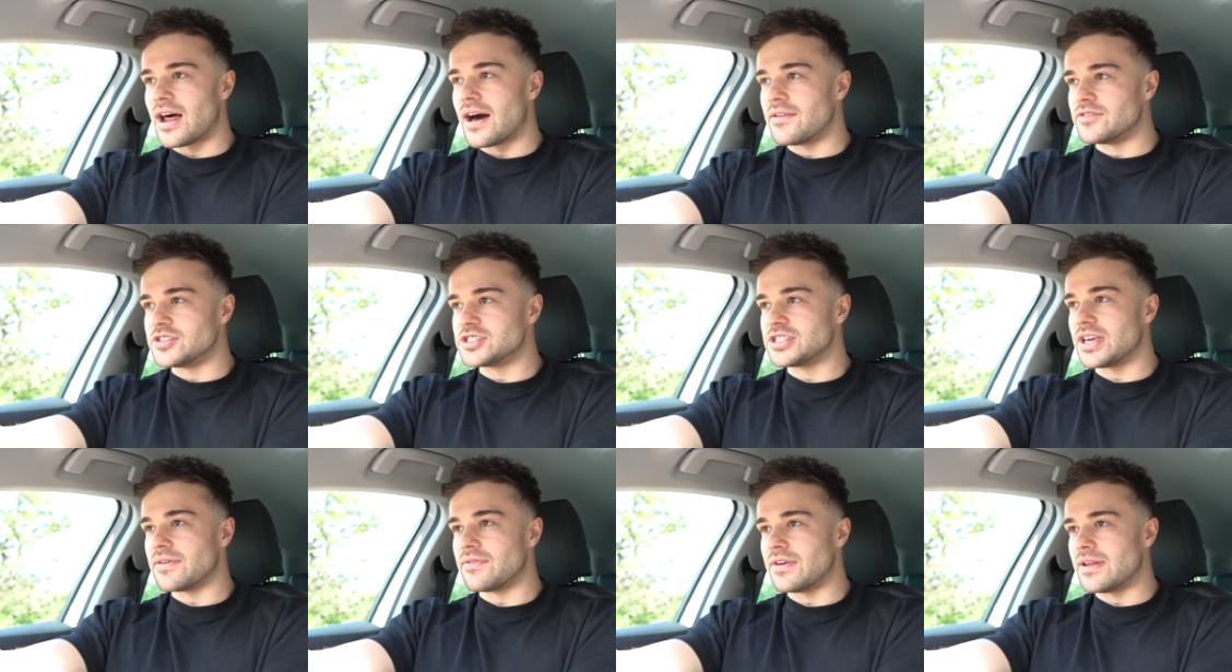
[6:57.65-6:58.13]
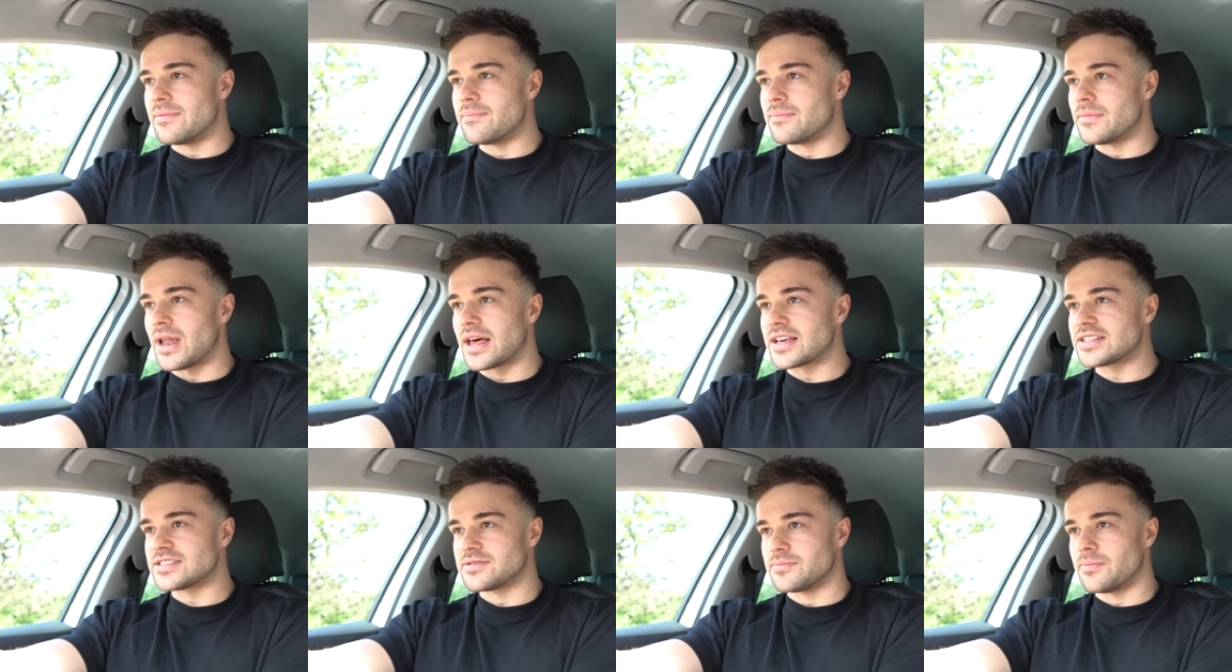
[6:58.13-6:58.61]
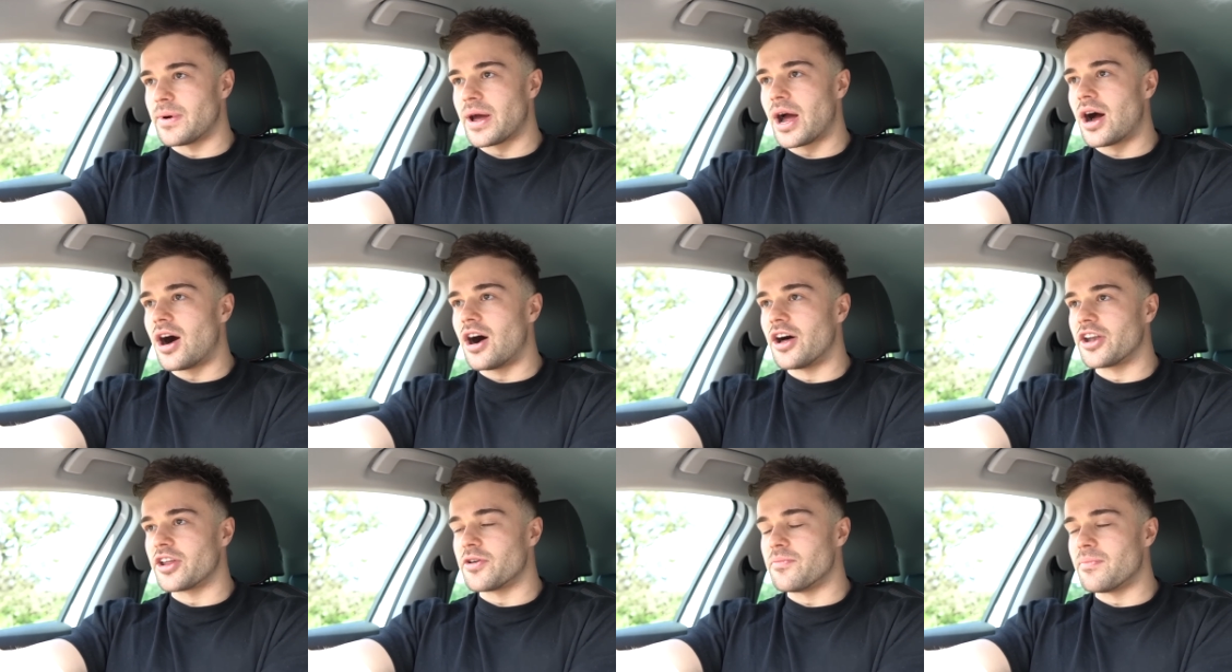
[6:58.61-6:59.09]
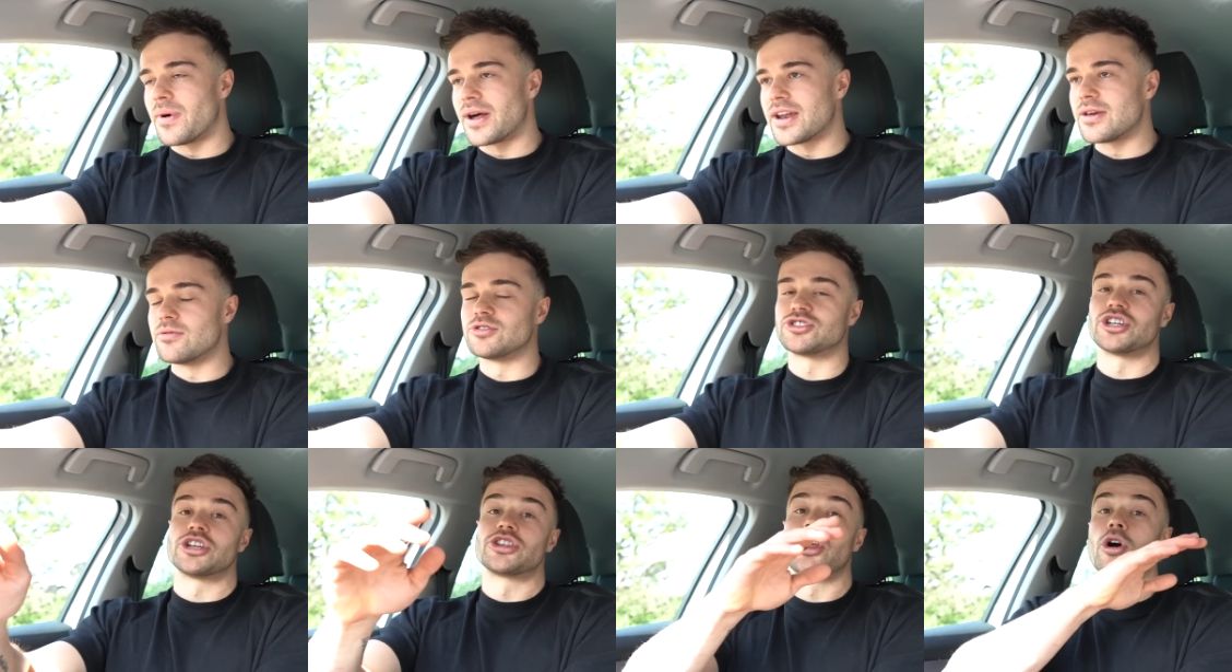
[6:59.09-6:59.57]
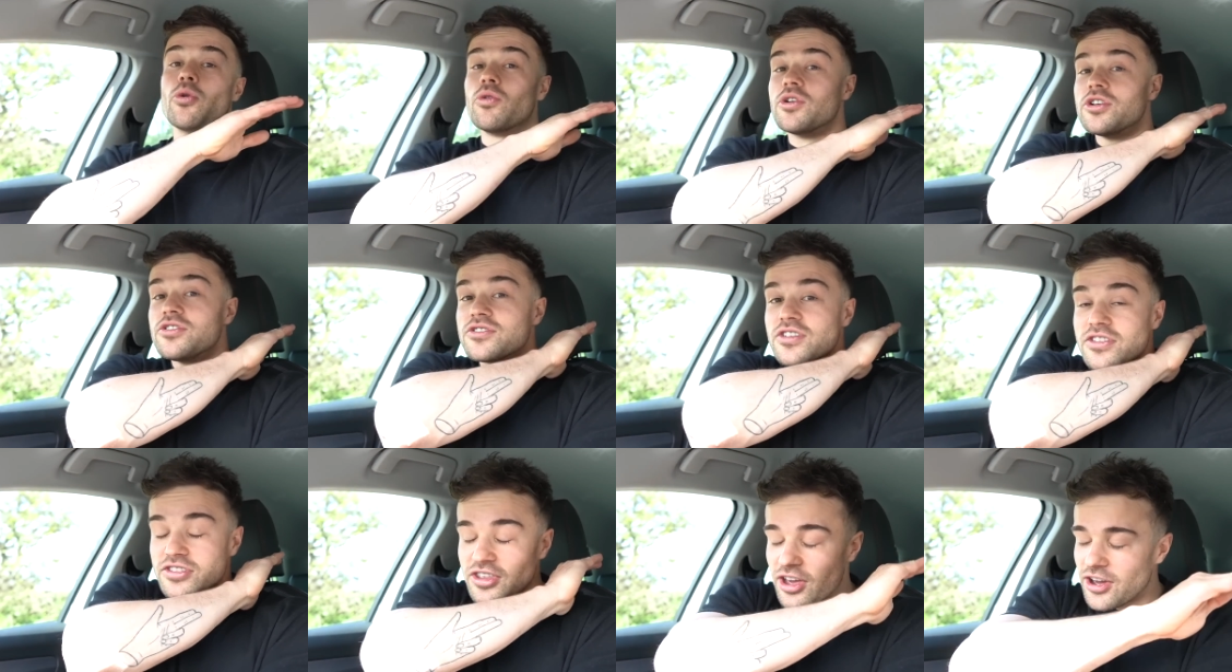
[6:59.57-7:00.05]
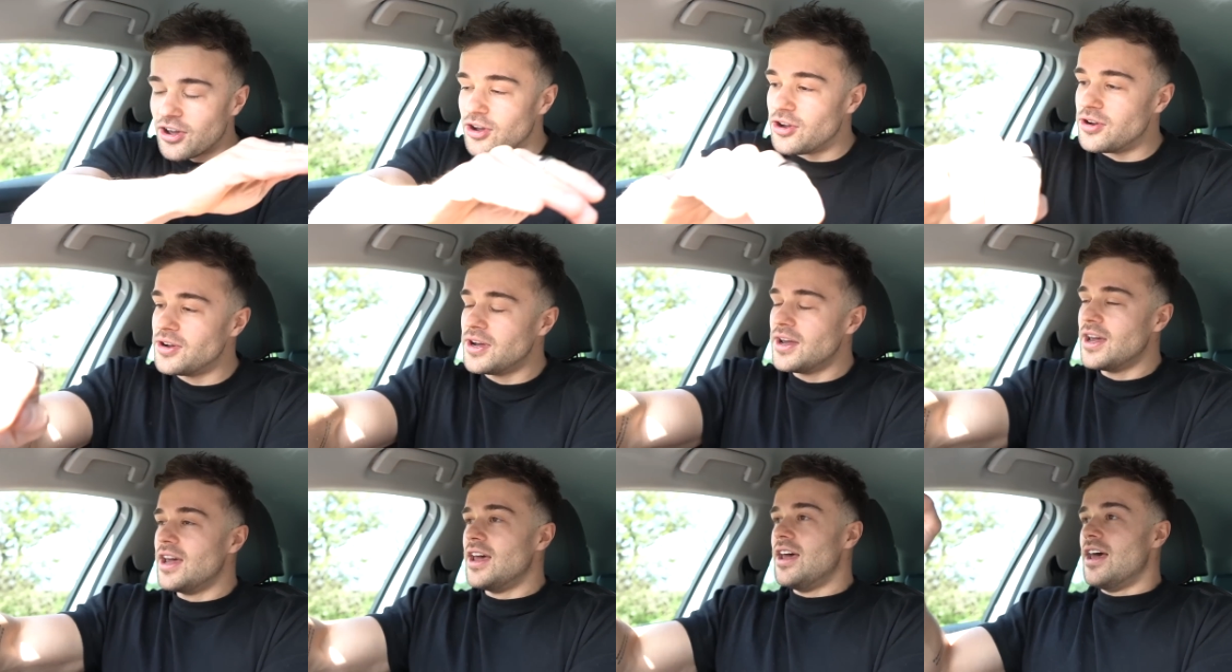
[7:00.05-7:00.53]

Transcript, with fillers: I've just given him like some of my hard-earned money, which I don't want you to do.